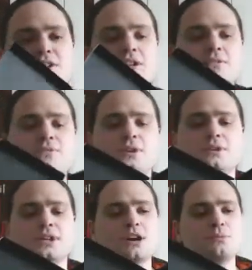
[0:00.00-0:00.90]
a full-on
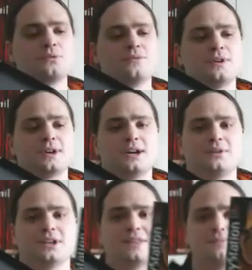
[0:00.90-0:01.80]
cardboard fold out. Look
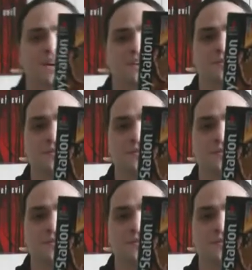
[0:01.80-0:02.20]
at that manual.